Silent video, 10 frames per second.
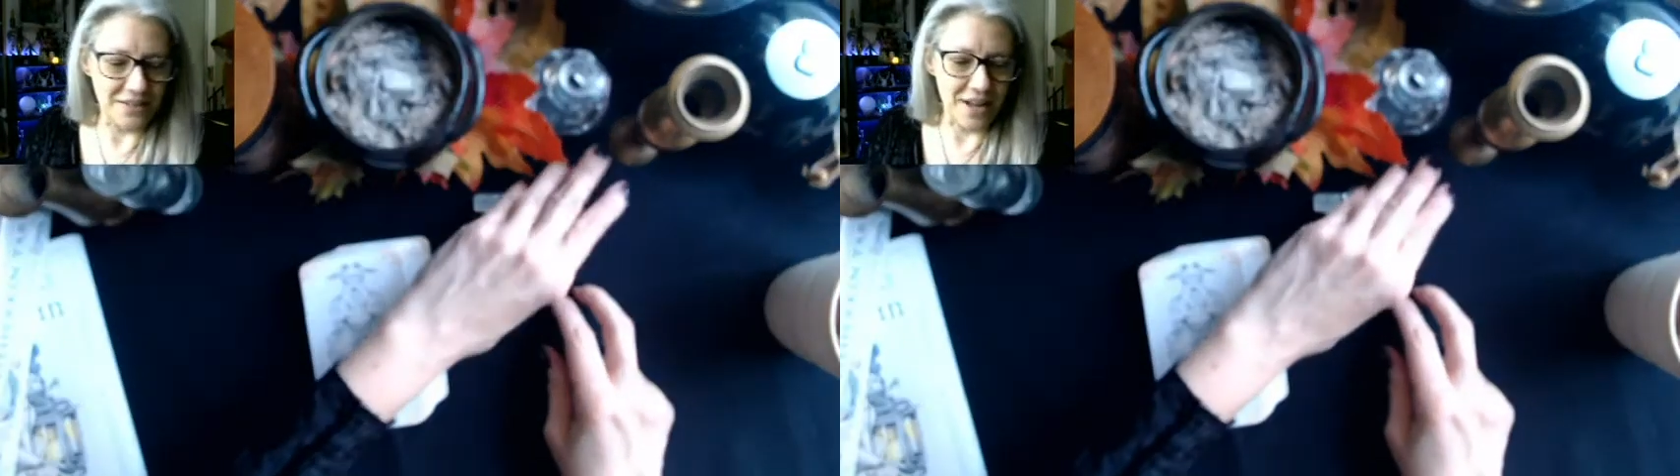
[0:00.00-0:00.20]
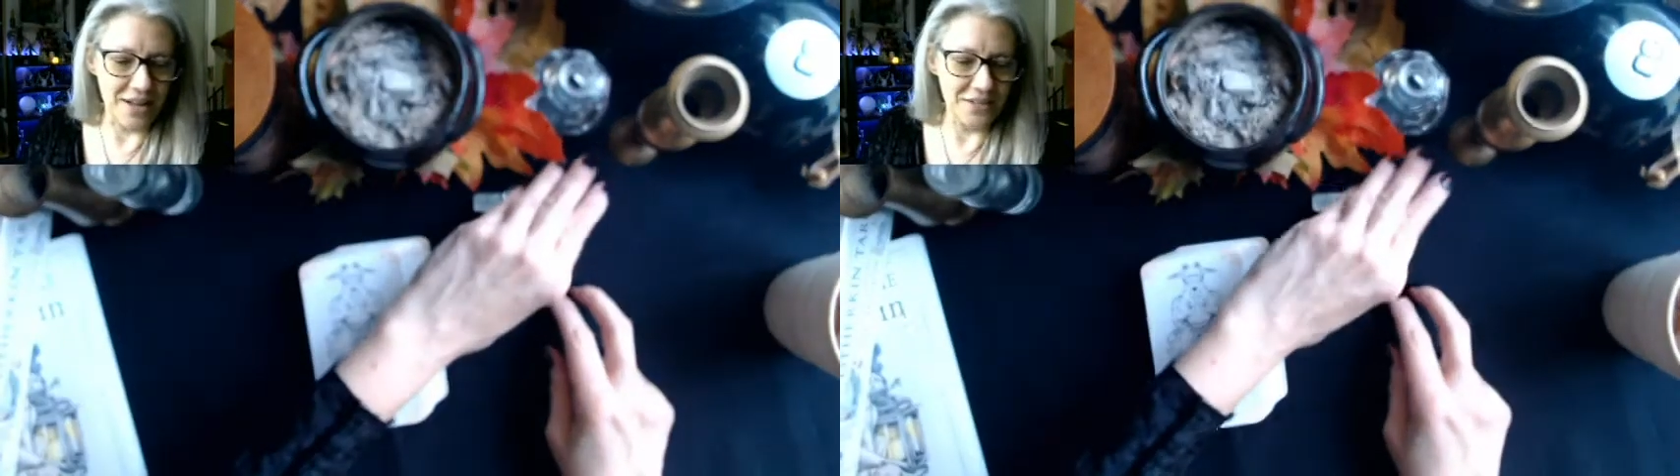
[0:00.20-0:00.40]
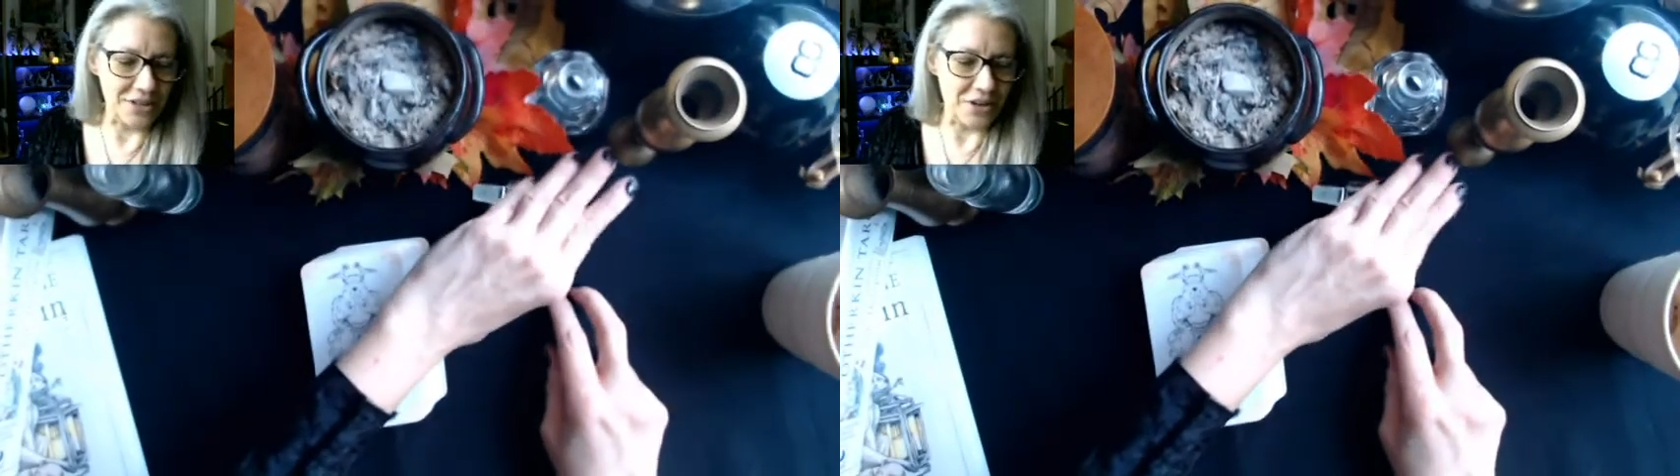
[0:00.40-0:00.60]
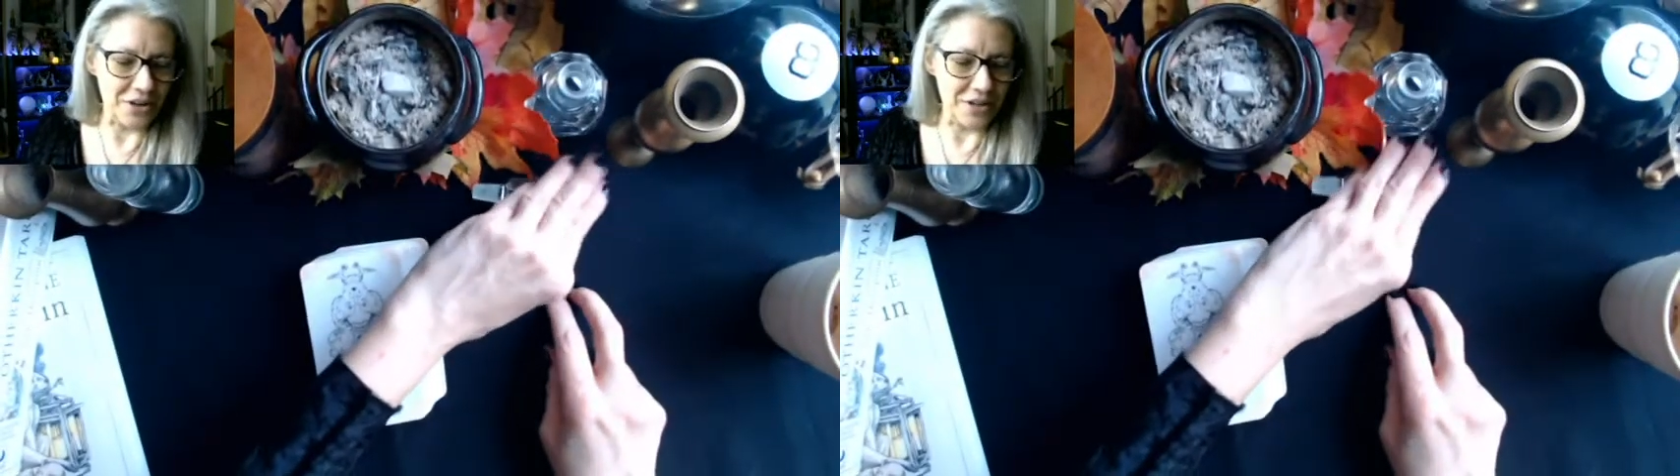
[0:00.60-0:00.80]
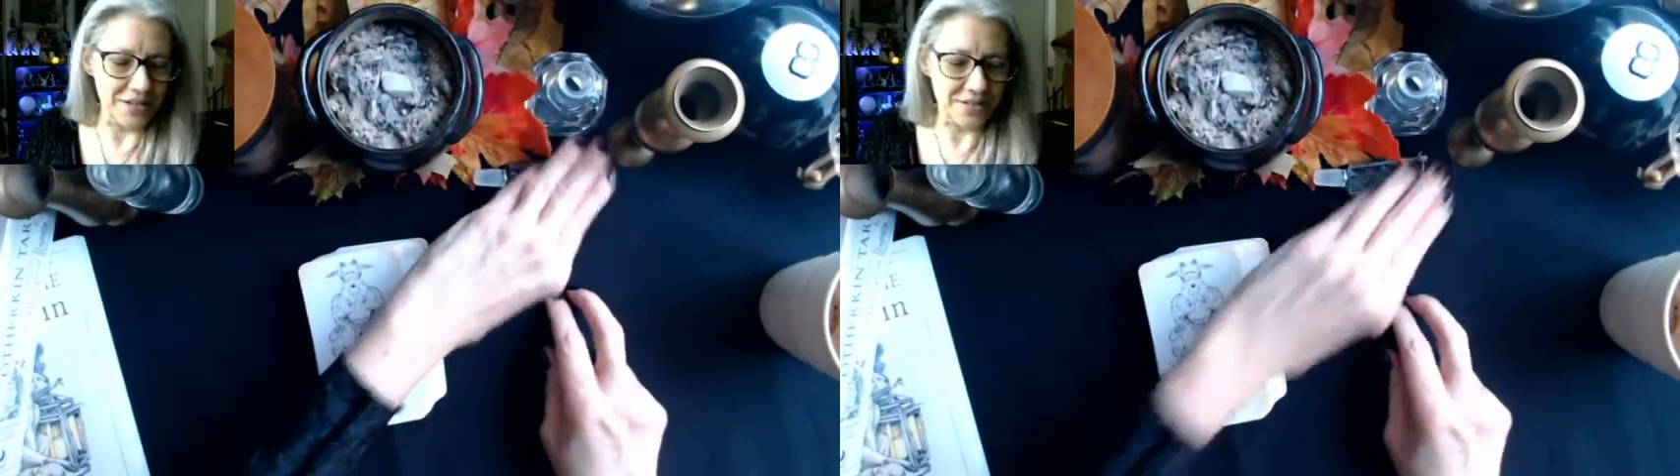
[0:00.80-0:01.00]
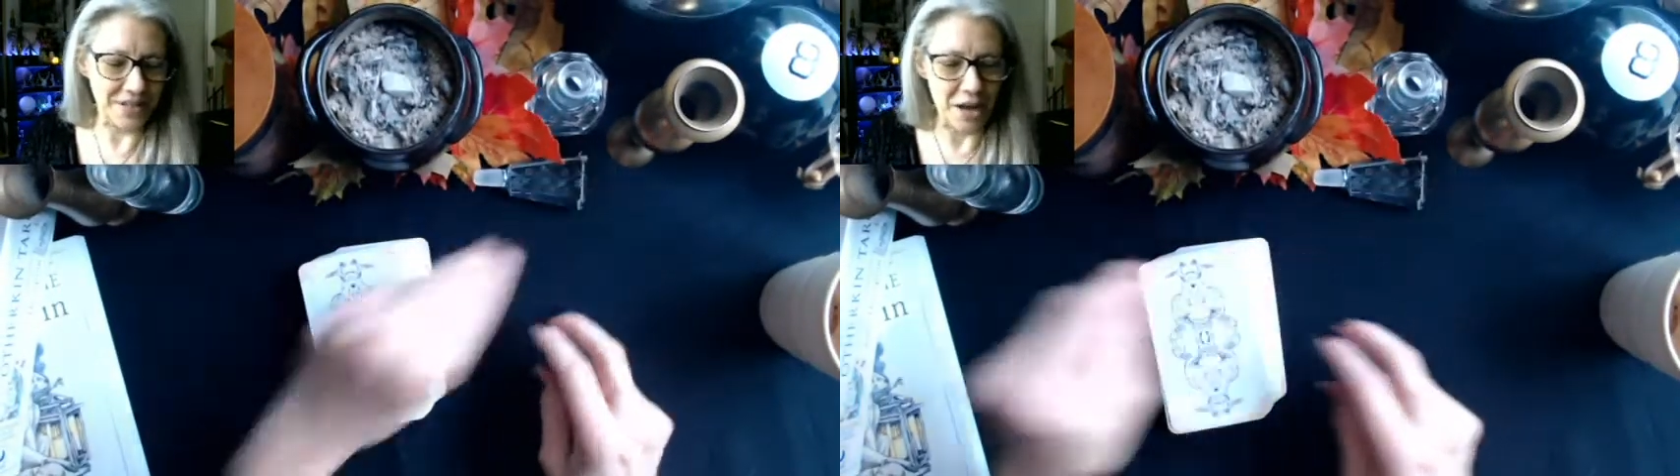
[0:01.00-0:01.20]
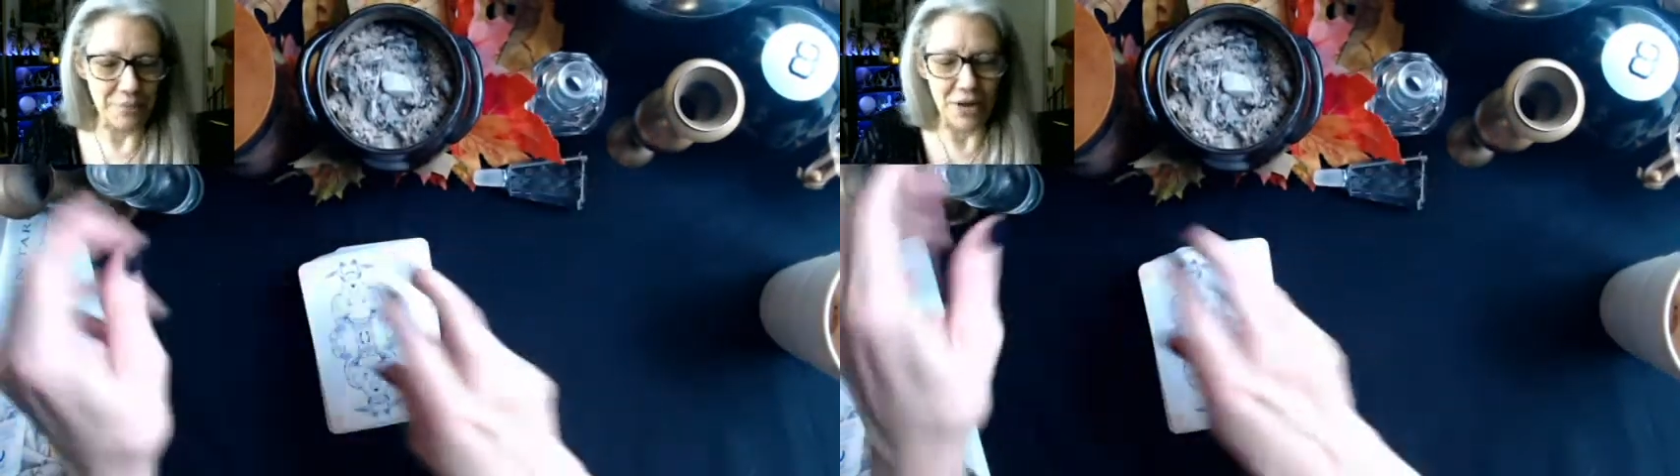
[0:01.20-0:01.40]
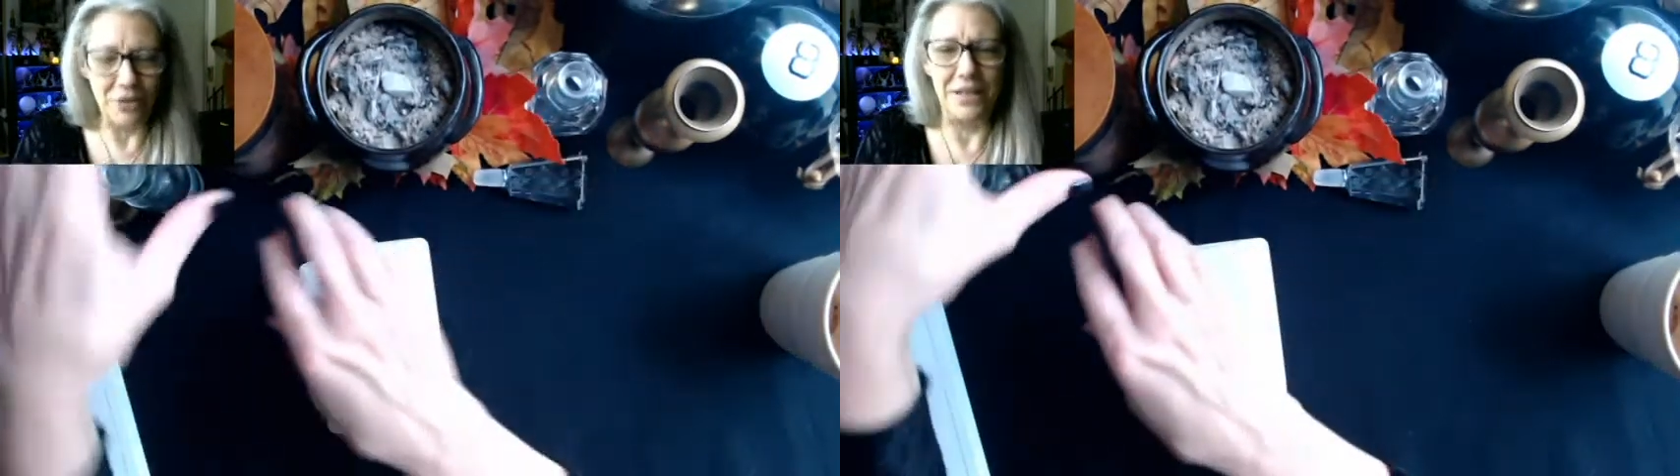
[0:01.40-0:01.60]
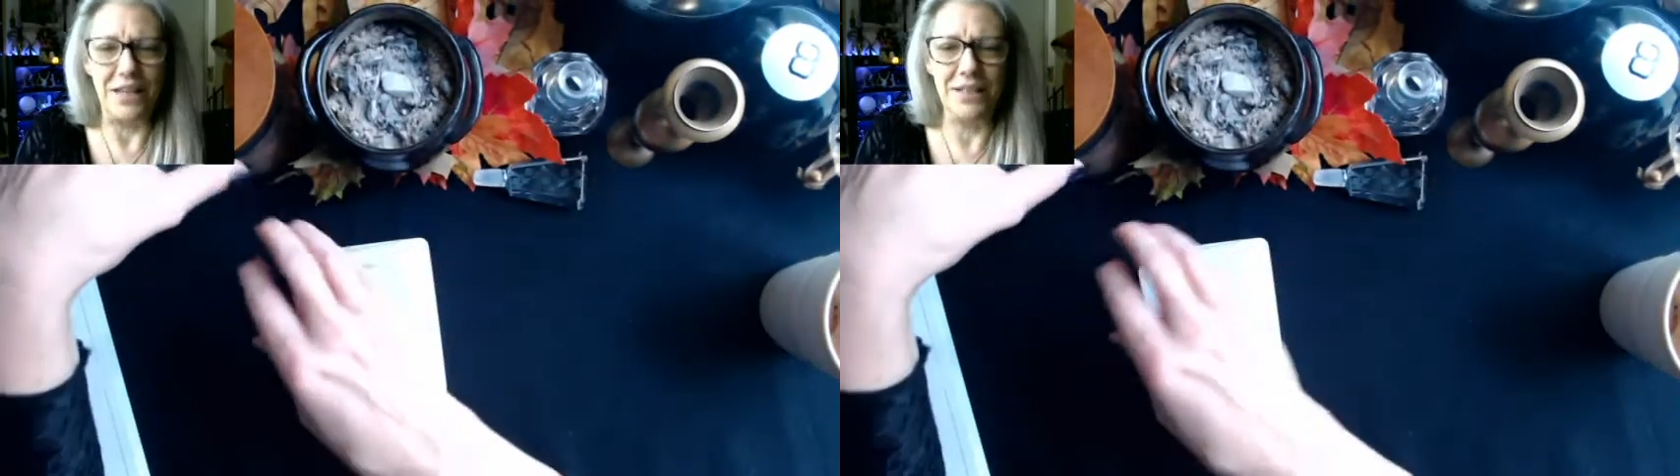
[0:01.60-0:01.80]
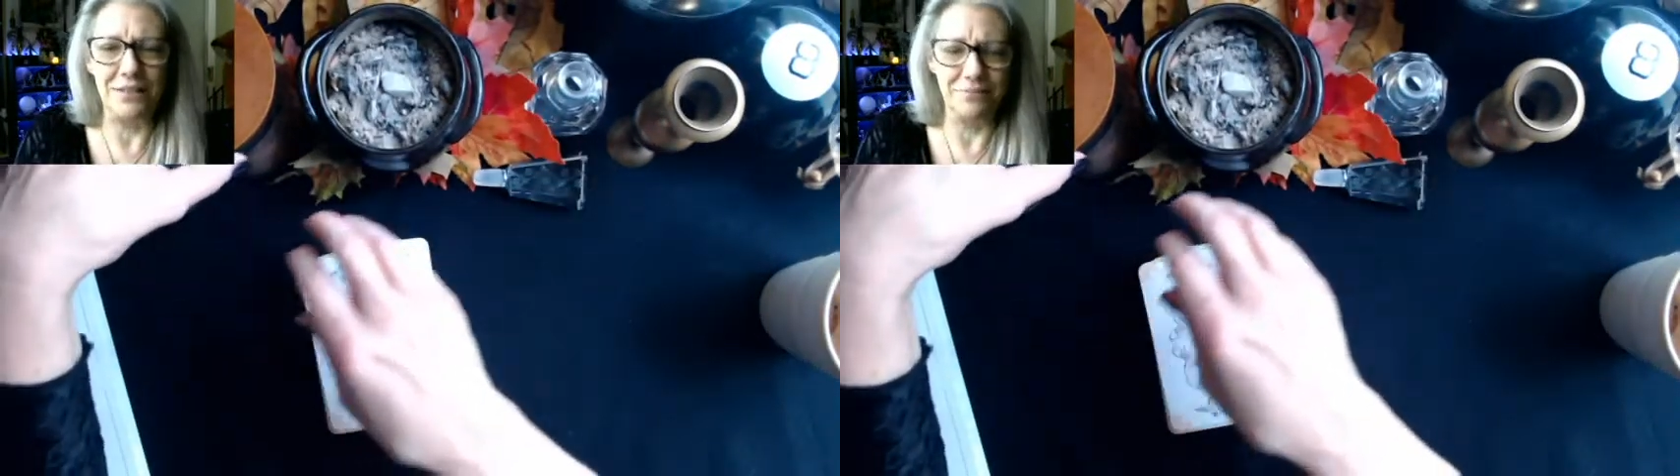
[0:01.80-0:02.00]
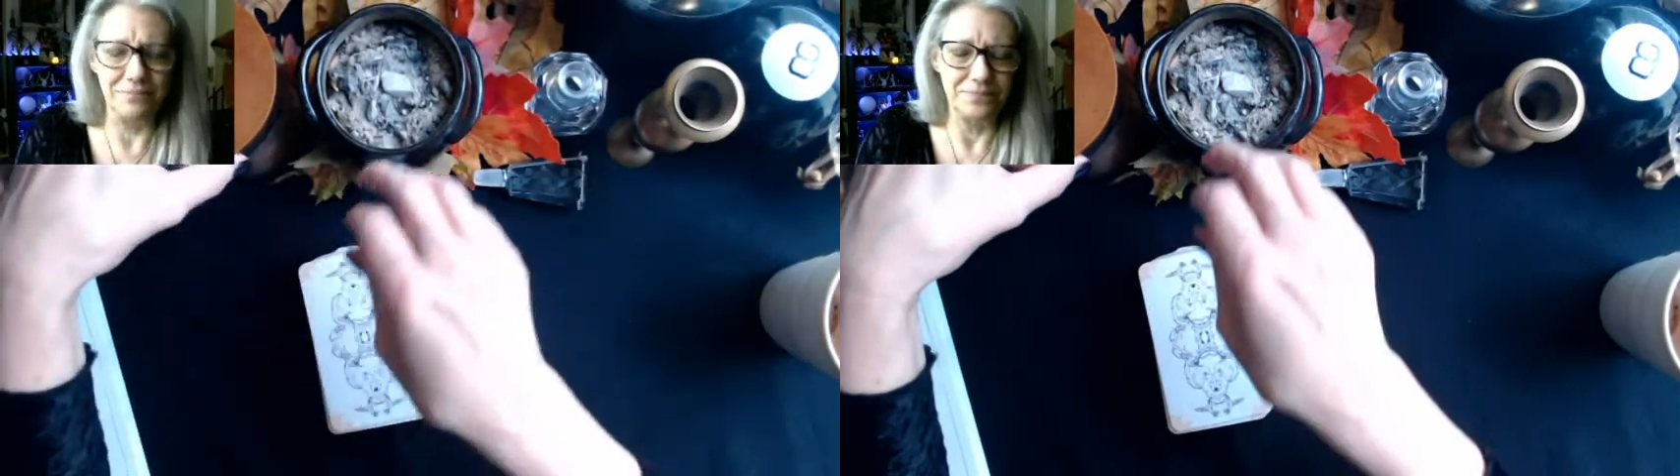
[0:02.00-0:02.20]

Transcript: guides and guardians, come on in.